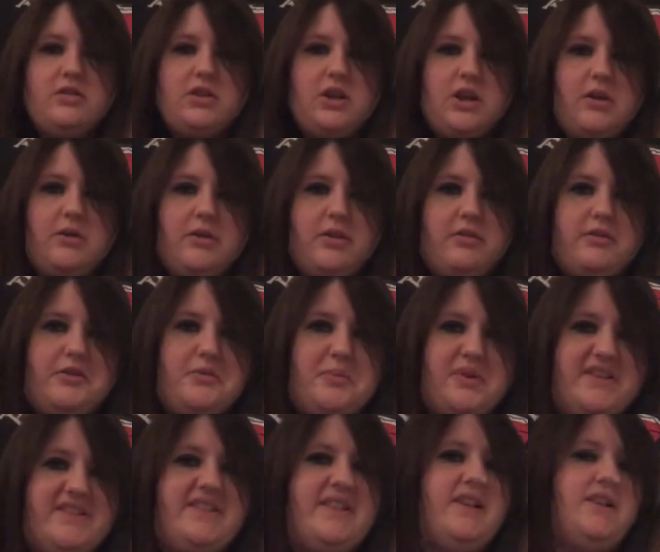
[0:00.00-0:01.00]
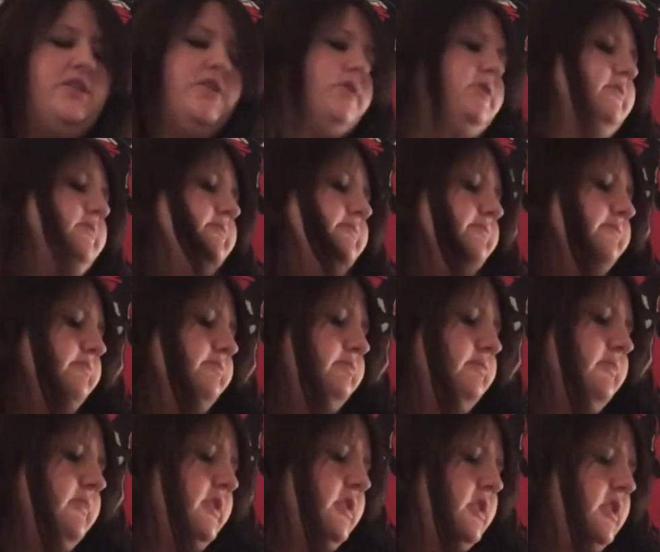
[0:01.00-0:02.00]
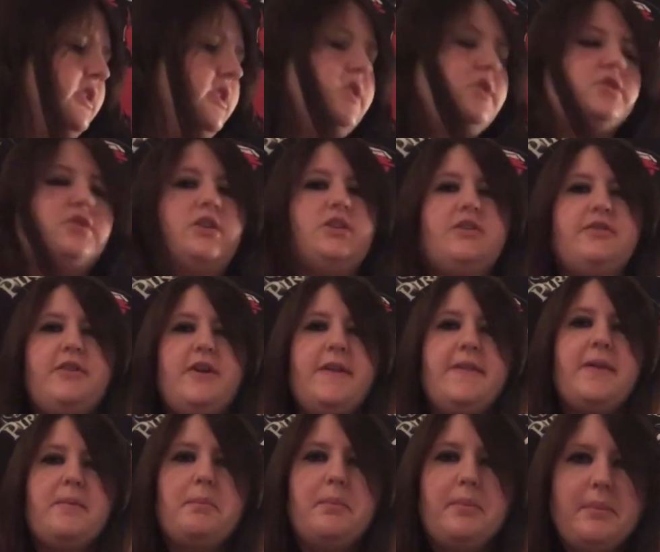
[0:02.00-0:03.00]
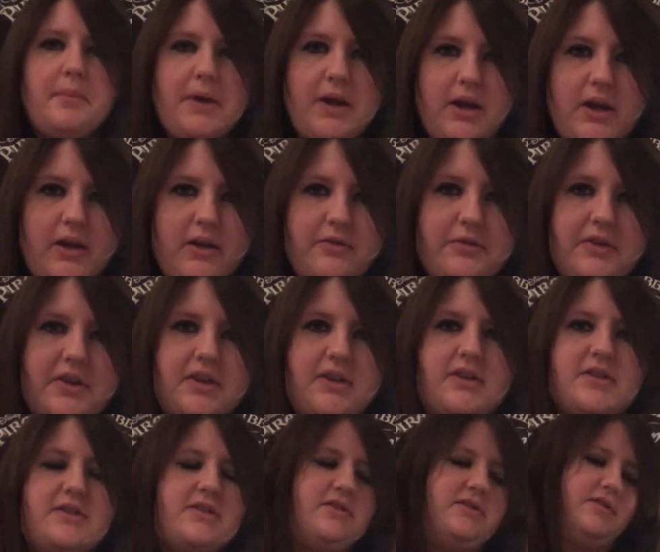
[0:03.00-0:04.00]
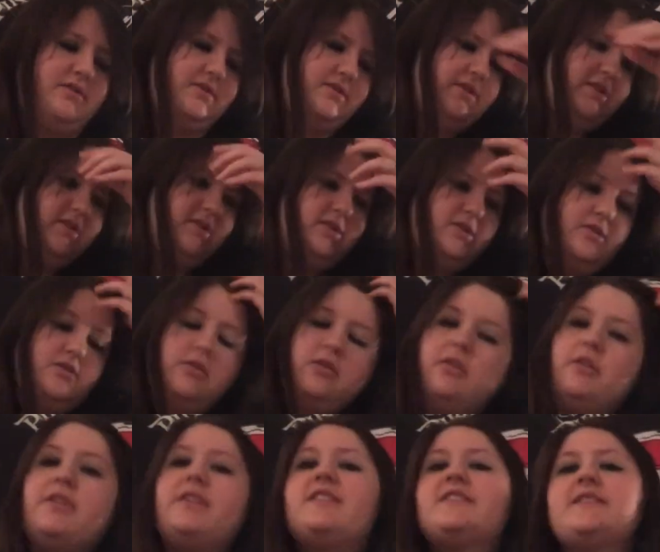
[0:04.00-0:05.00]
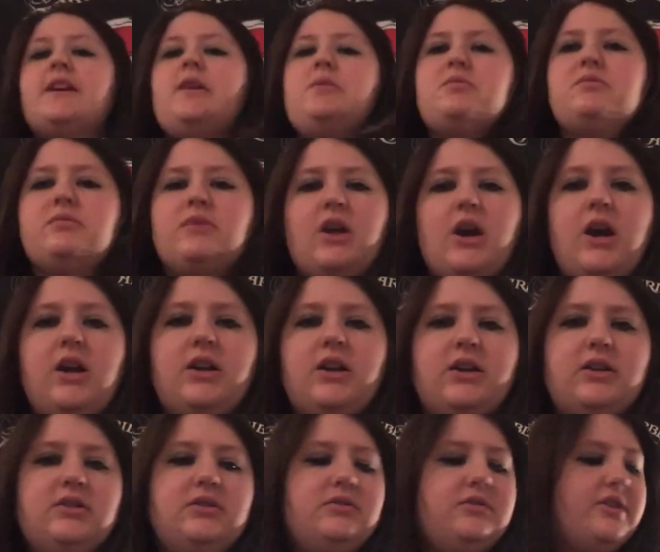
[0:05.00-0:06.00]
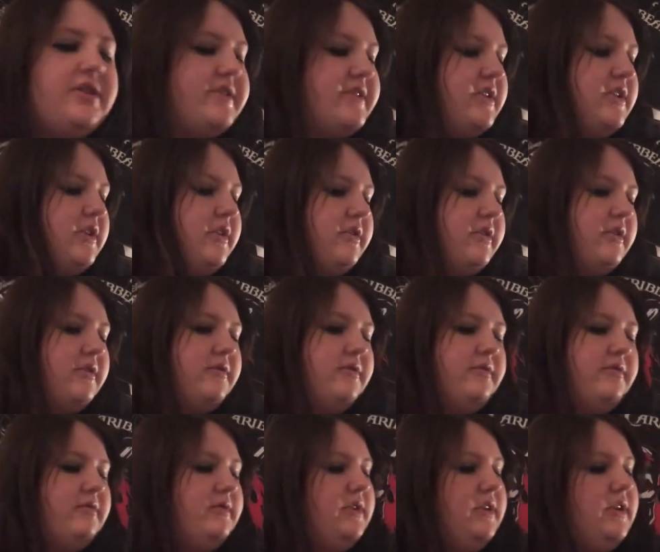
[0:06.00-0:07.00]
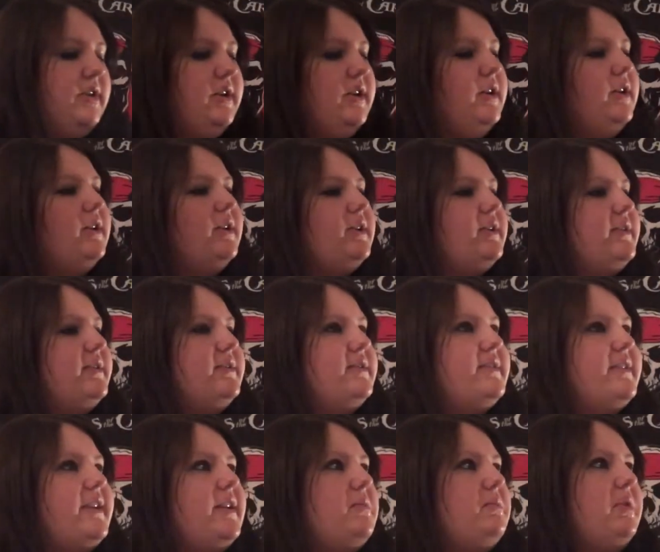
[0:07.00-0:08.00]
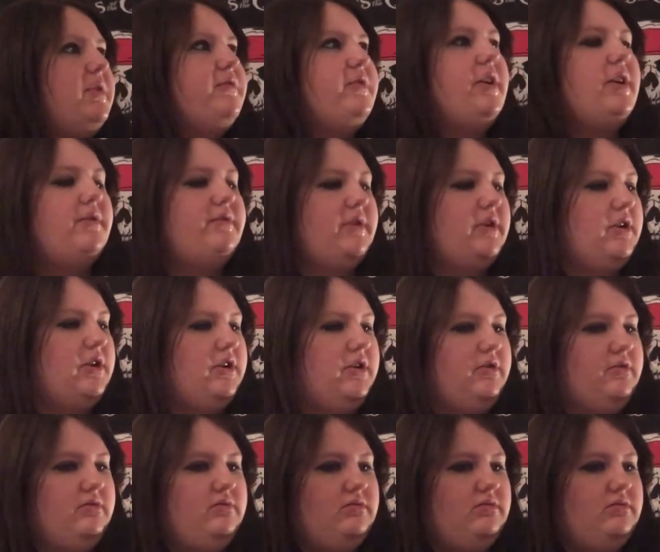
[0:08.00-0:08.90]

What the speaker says: going through my stash, trying to find the perfect, well, the same colour, because I know that it's a kit by Vervico.